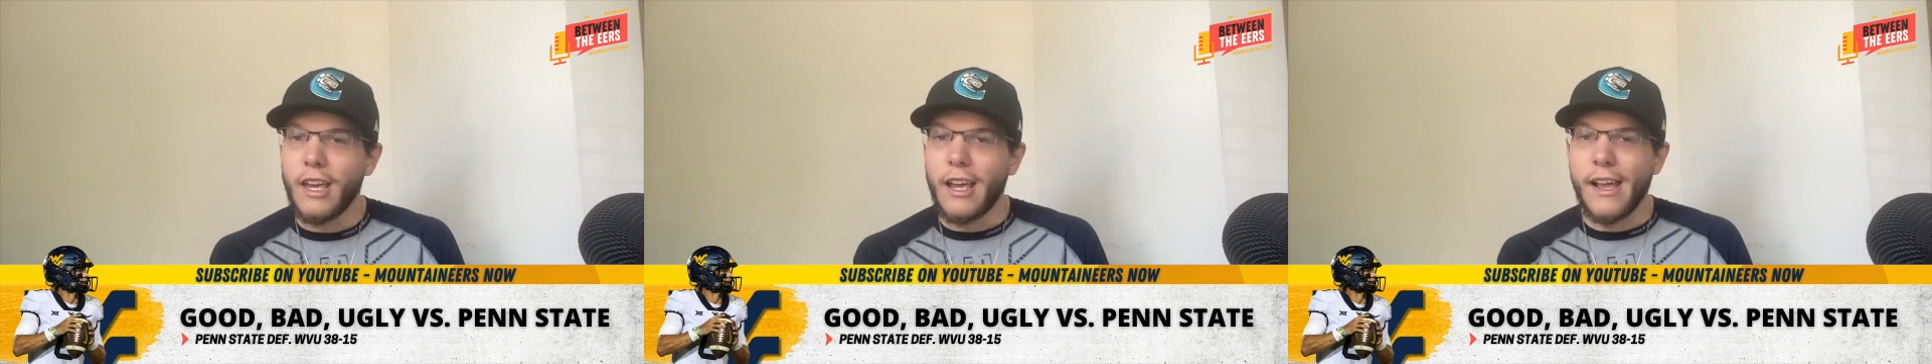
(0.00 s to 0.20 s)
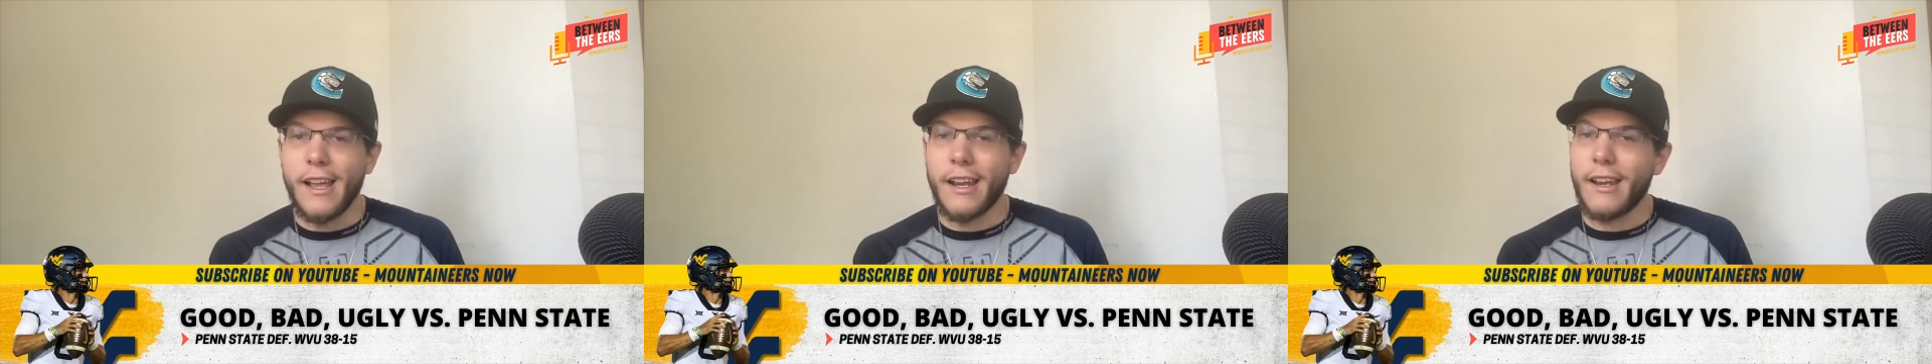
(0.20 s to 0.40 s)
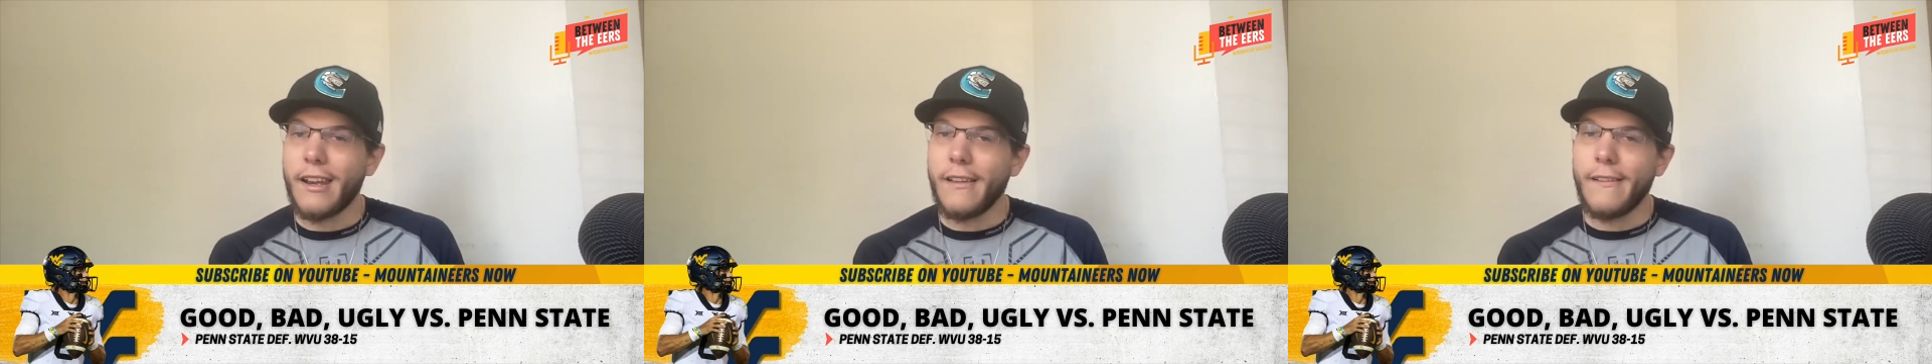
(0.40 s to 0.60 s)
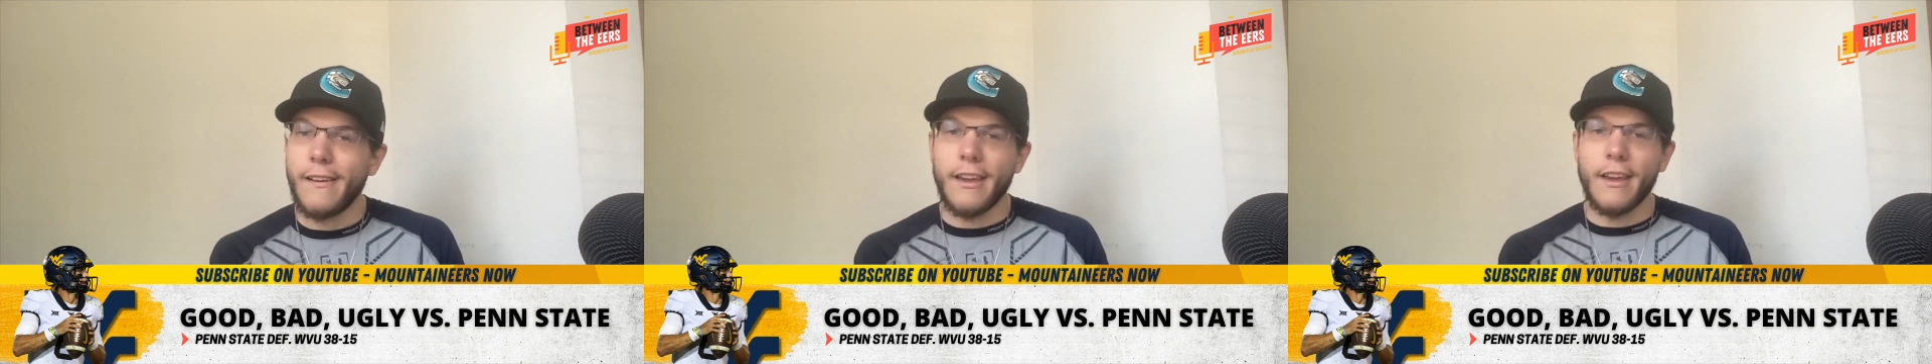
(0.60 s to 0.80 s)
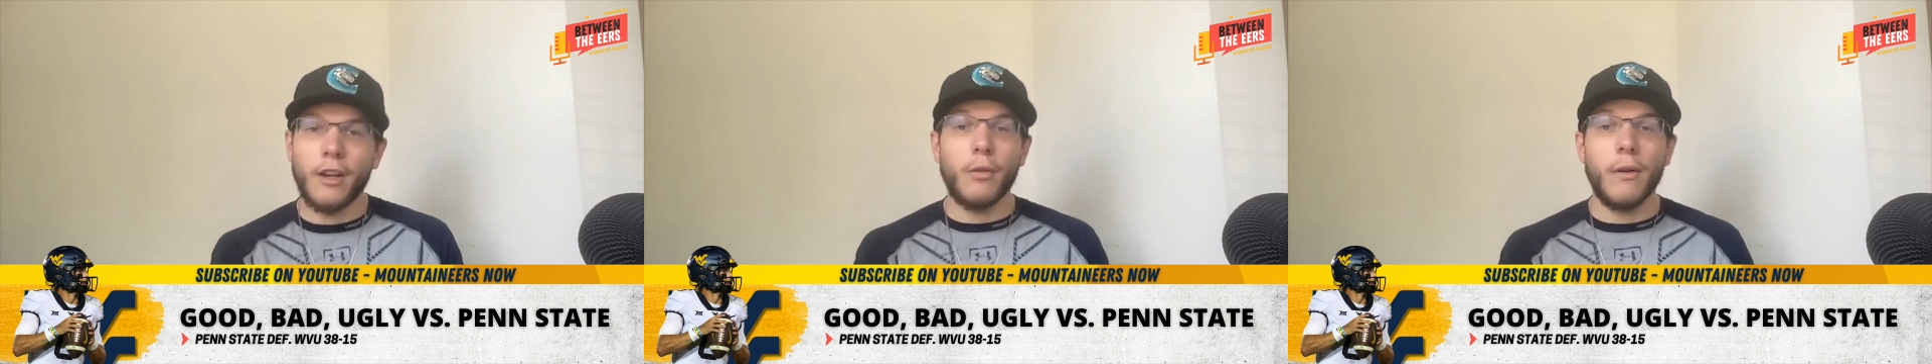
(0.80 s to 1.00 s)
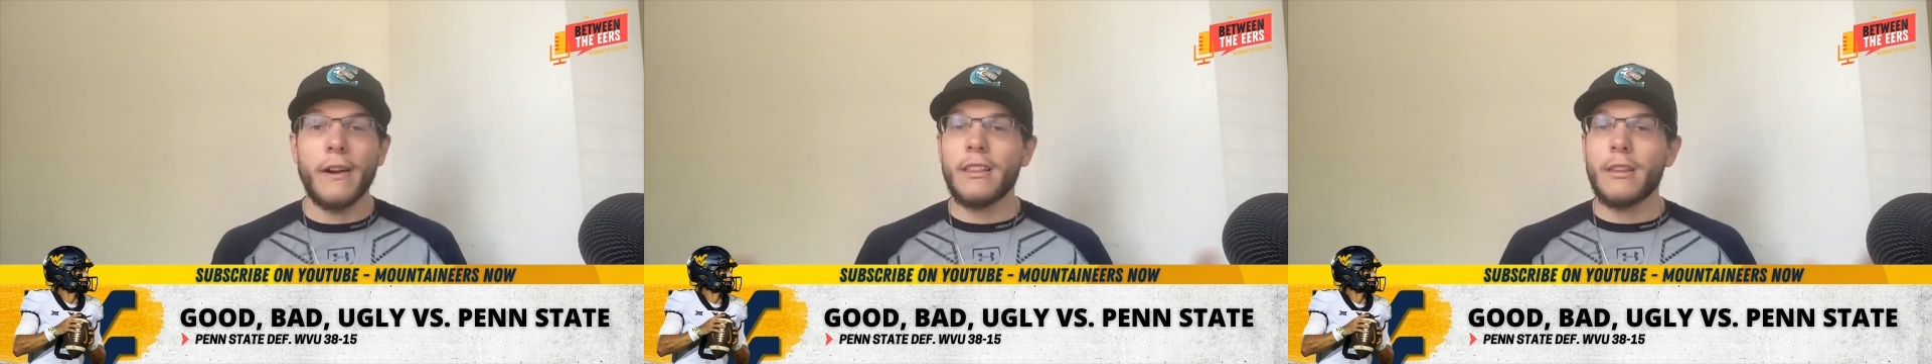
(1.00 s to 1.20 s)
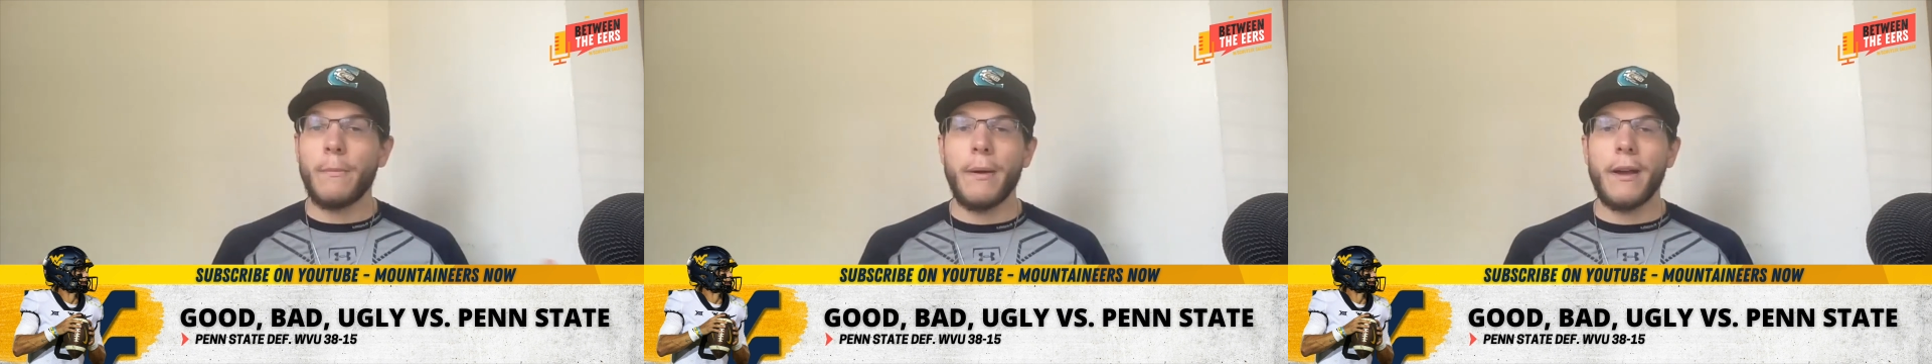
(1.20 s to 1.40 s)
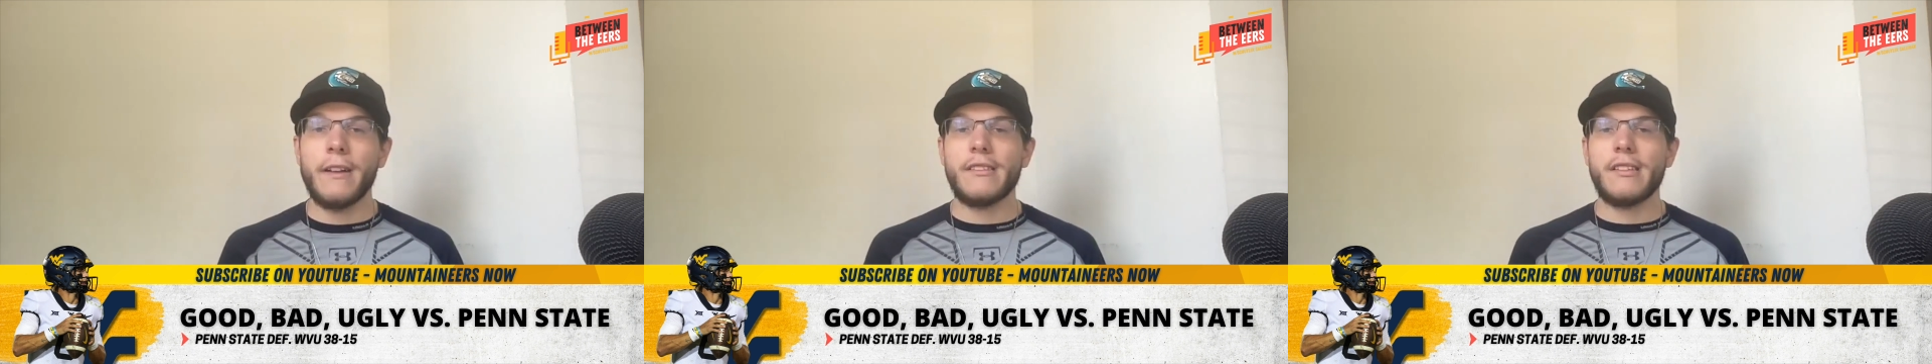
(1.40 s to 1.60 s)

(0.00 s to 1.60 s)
And credit to Penn